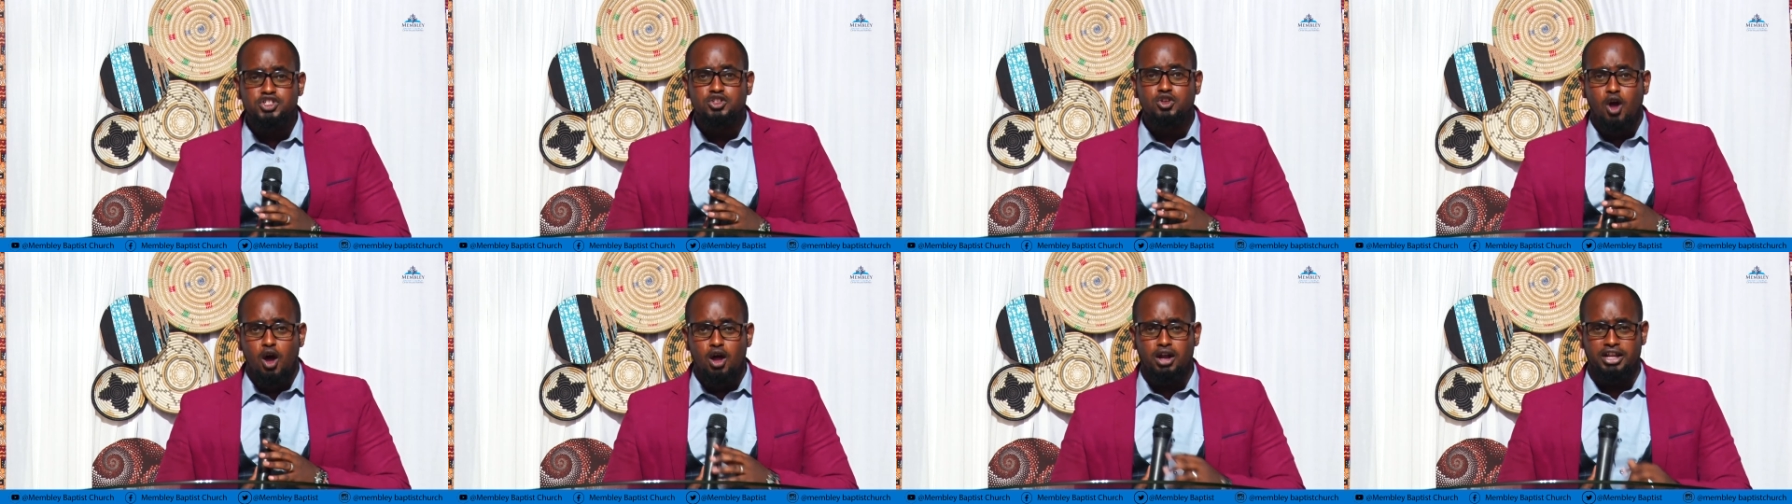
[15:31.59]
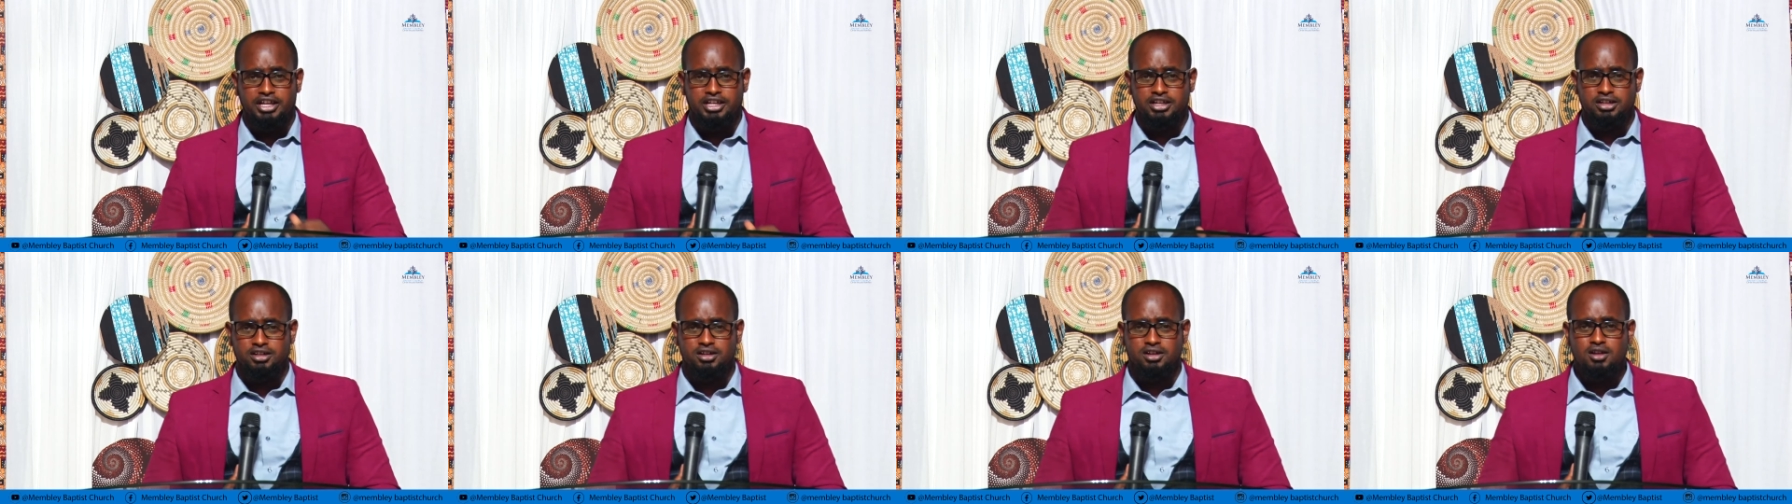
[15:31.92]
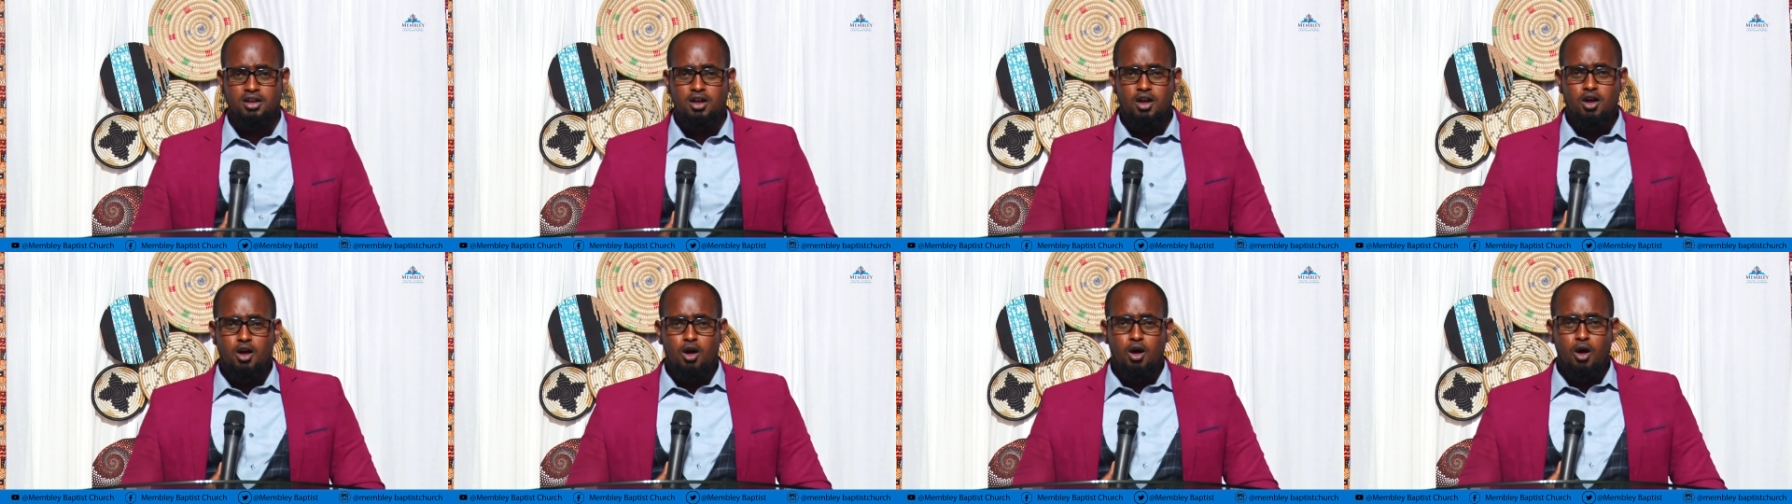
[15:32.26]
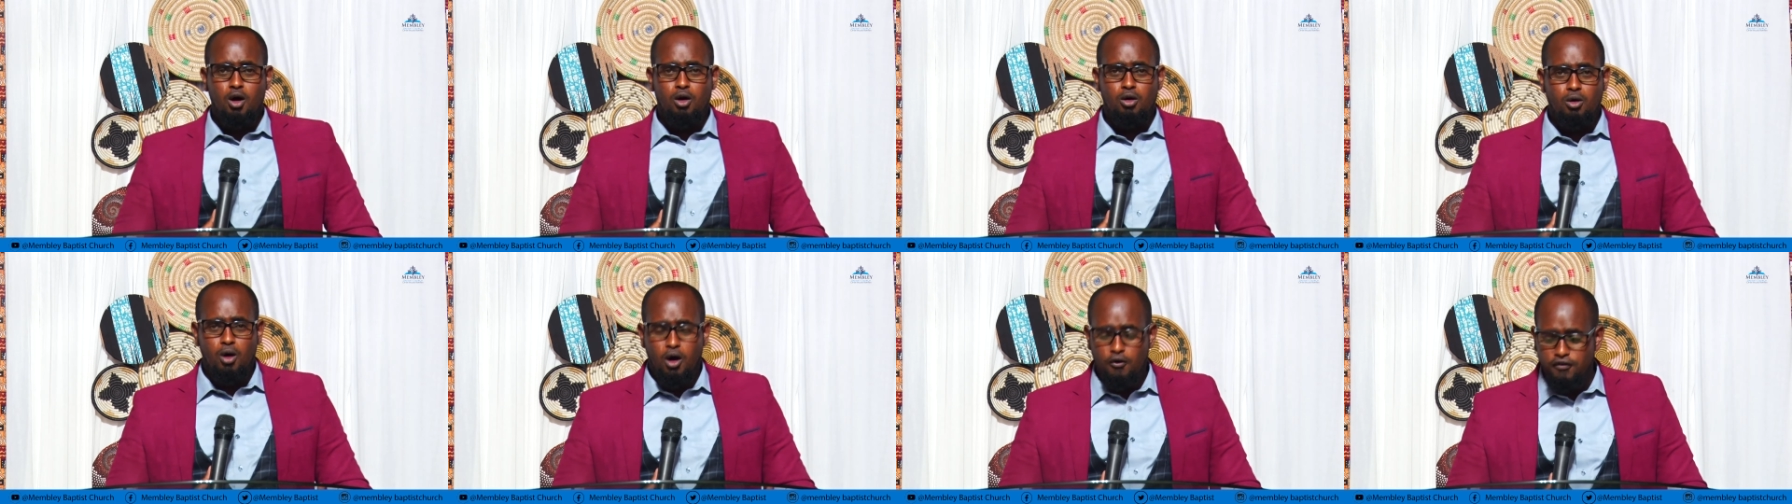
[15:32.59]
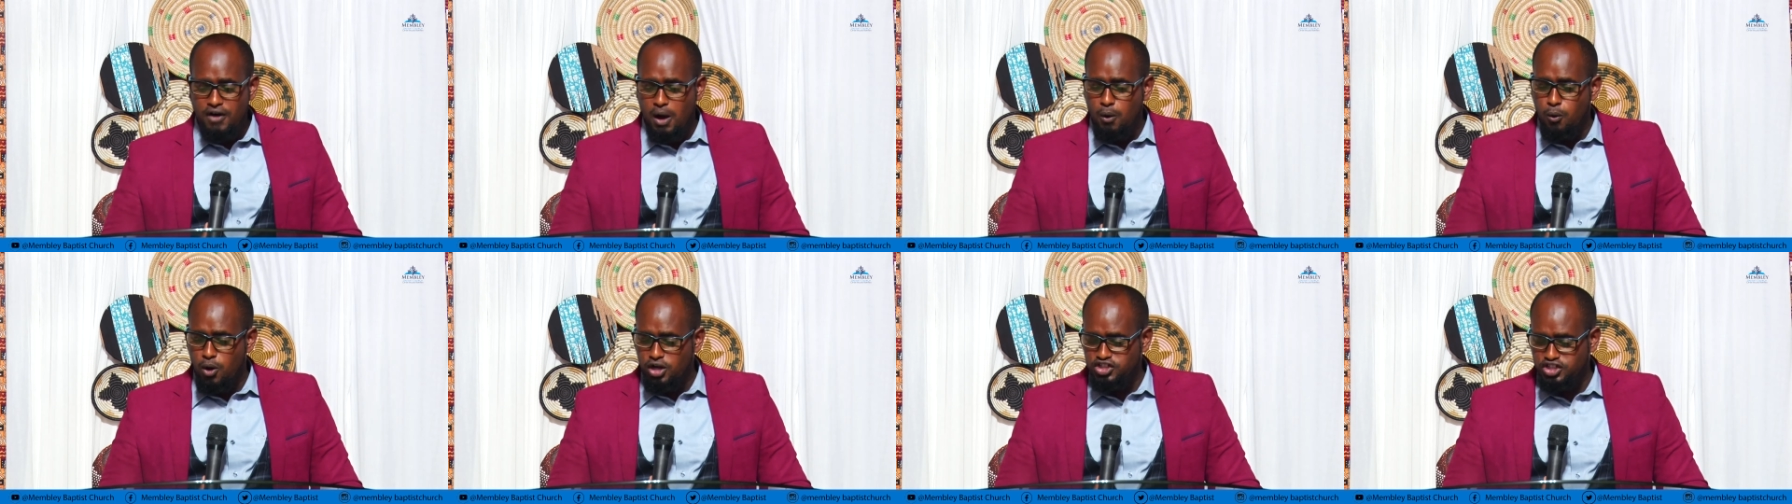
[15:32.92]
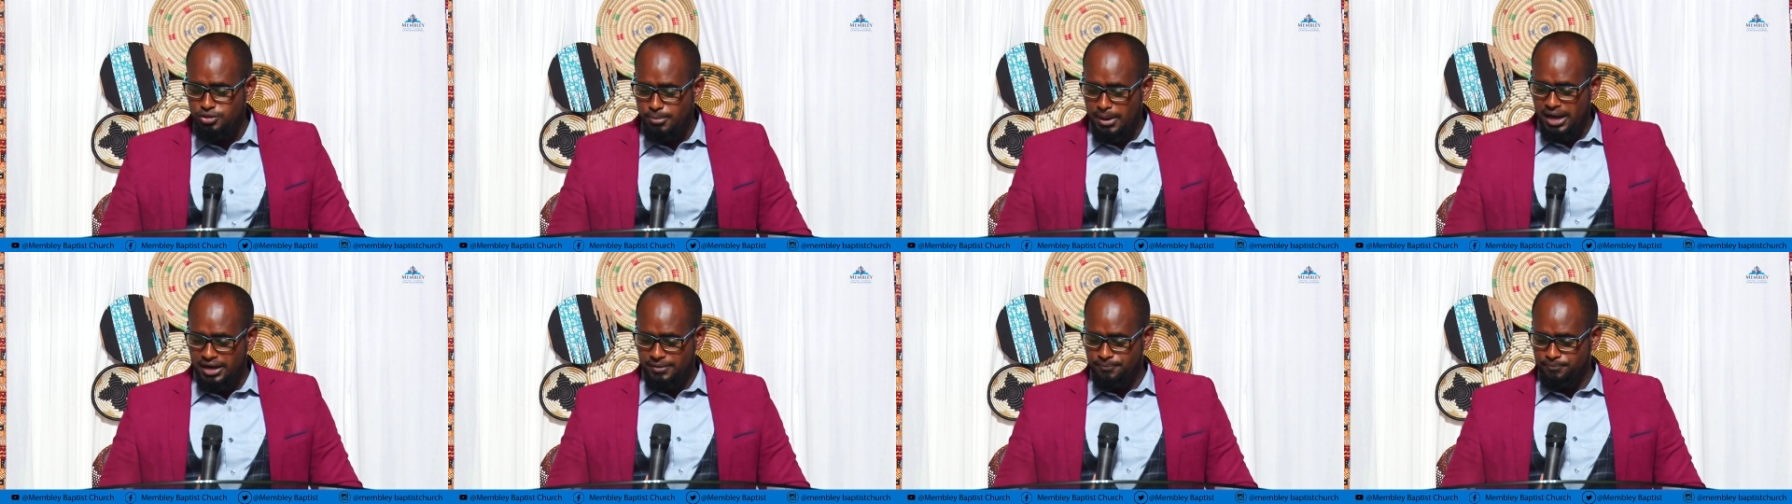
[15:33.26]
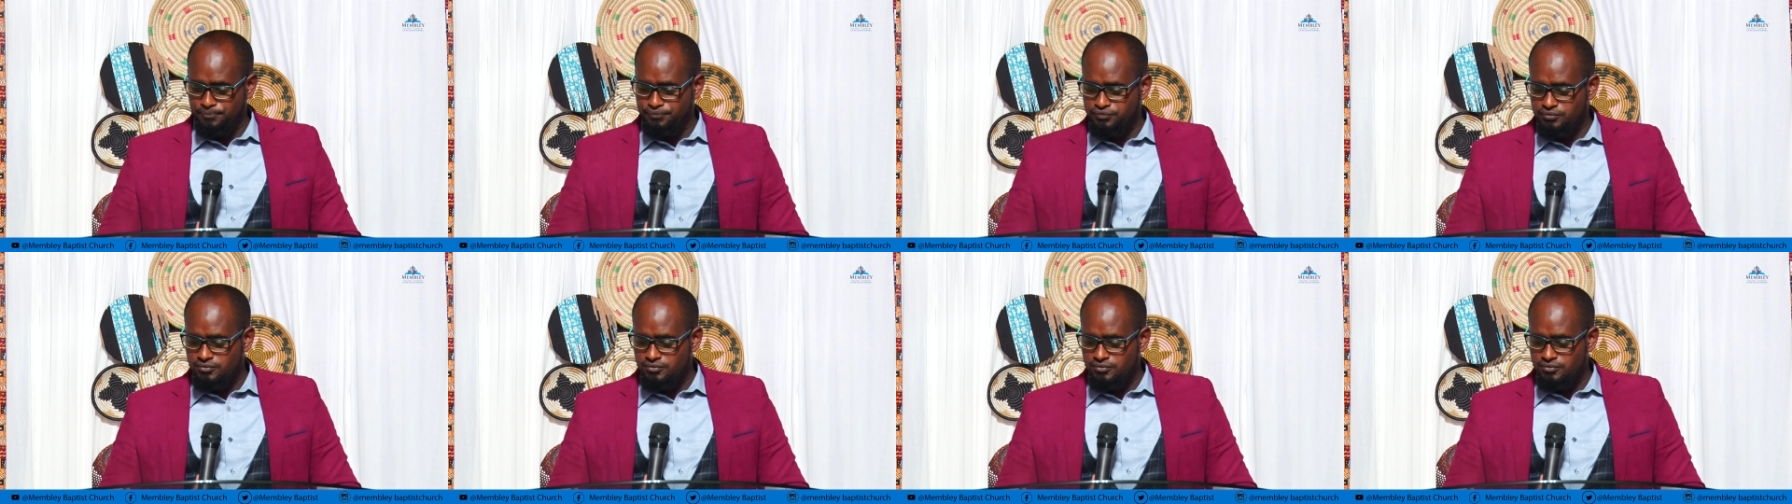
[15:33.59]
calling of a watchman.